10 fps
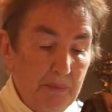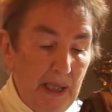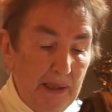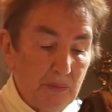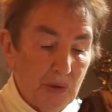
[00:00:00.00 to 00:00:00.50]
a
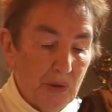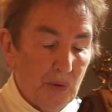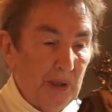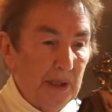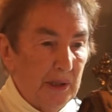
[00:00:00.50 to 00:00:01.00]
man was
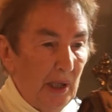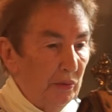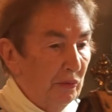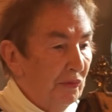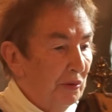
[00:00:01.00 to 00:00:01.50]
going
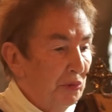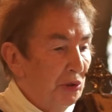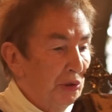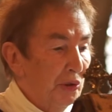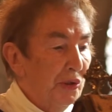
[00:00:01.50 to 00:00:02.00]
down from
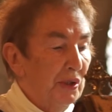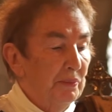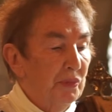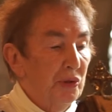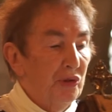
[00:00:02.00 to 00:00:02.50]

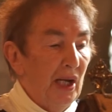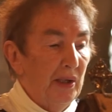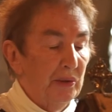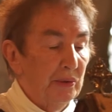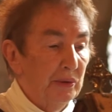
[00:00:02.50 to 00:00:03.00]
Jerusalem to
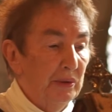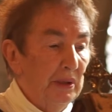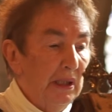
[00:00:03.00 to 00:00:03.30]
Jericho,